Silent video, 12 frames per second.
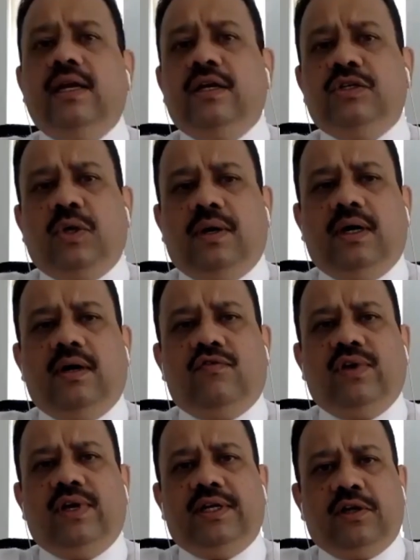So,
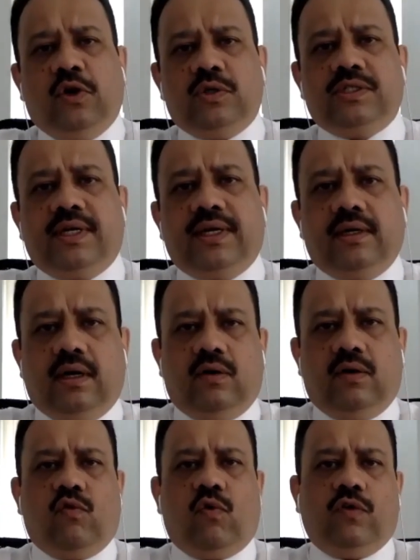Phil, in closing,
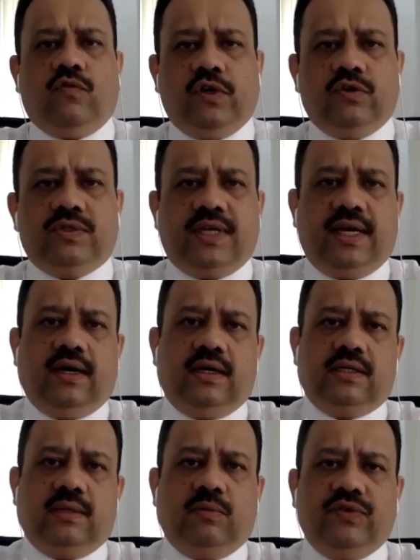what would you say are
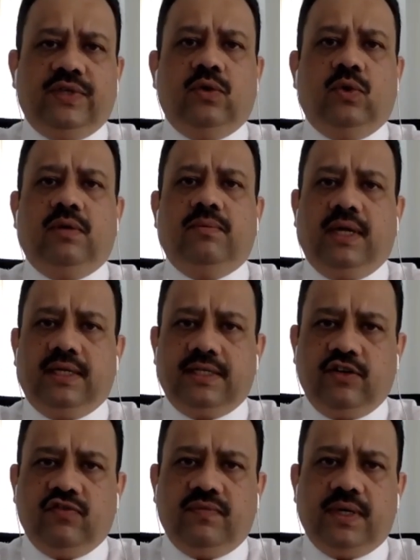some of the notable
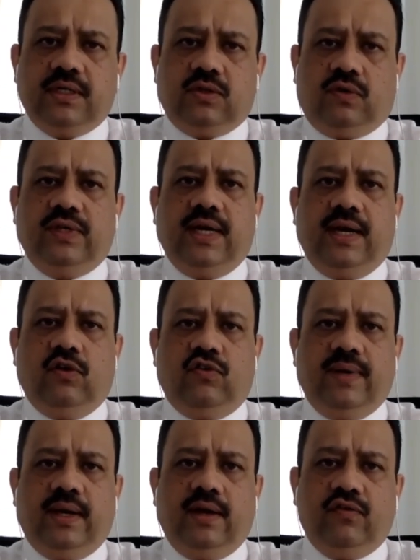achievements of the Isle of
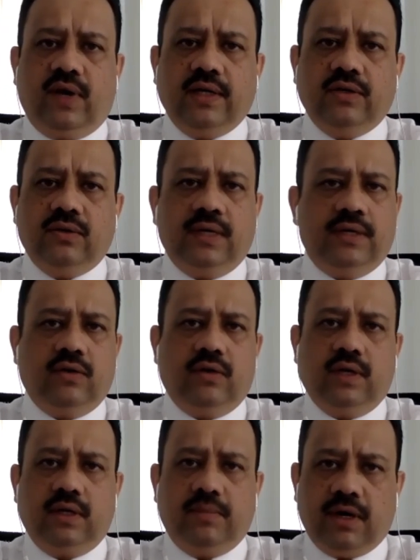Man FIU that you're
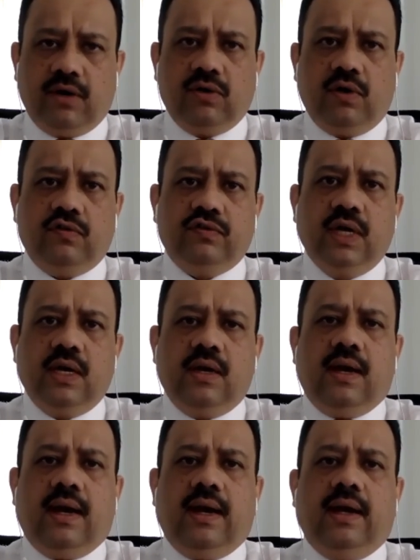really proud of?
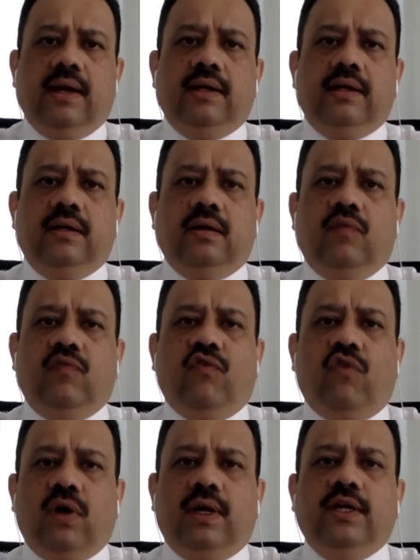And
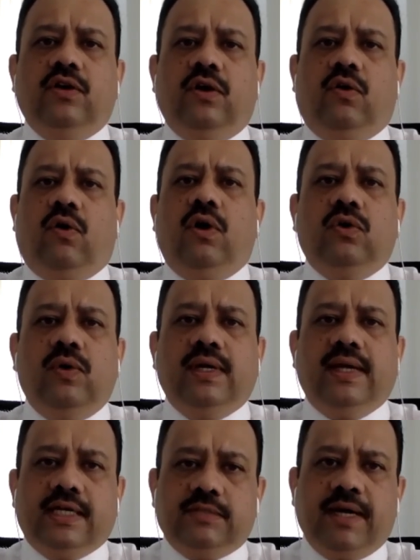what are your ongoing
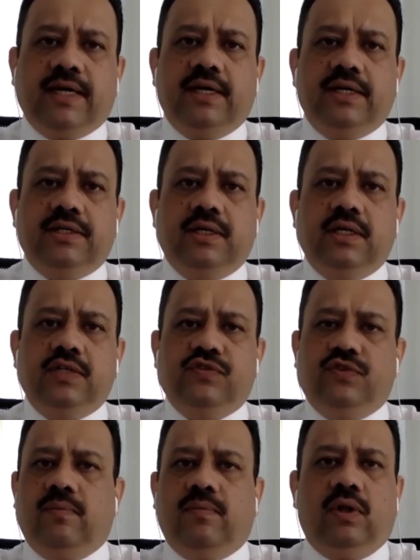expectations
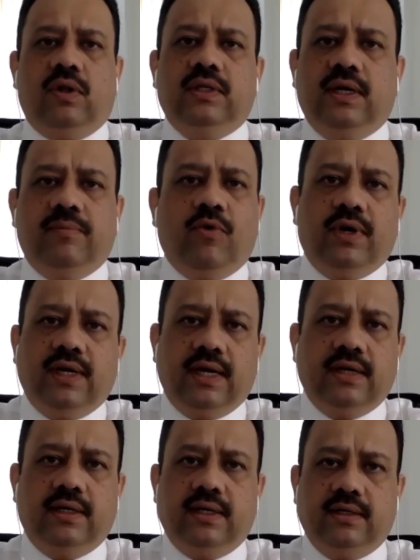from all the reporting
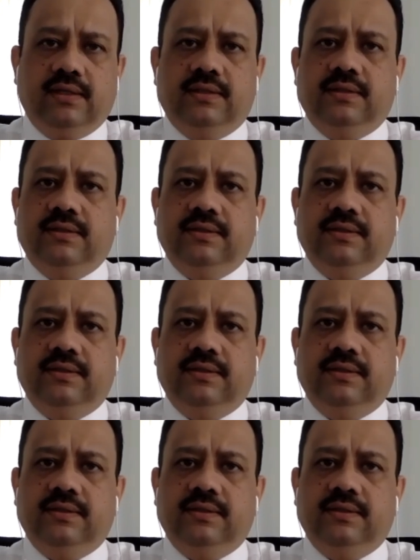entities?